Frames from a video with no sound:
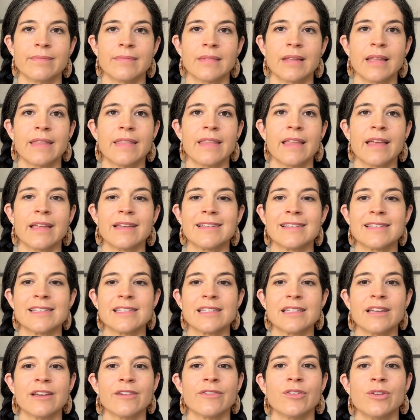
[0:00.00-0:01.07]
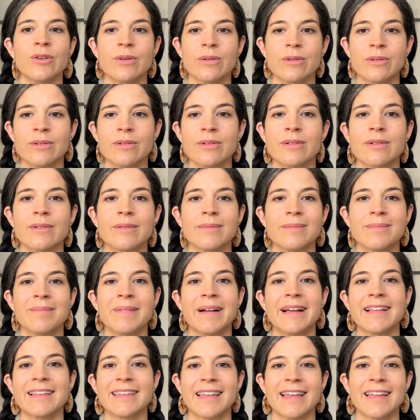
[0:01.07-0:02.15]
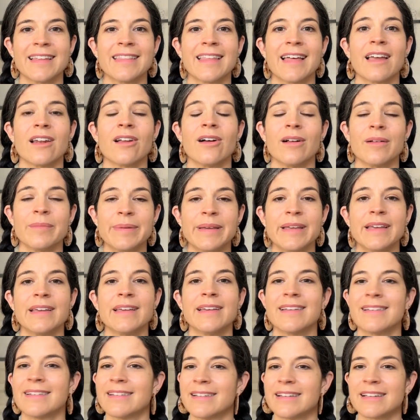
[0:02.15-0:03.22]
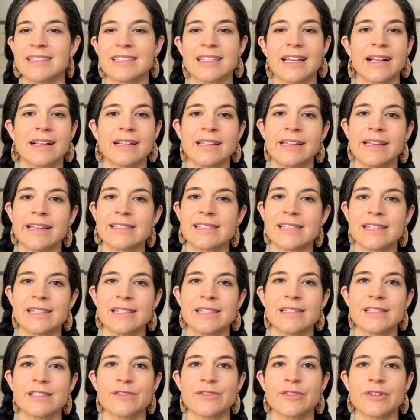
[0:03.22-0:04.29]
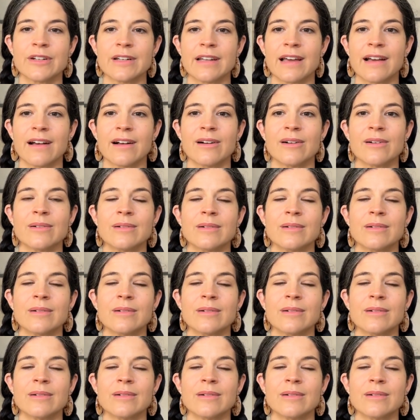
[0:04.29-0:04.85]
And then see if you might let that all be exactly as it is for now.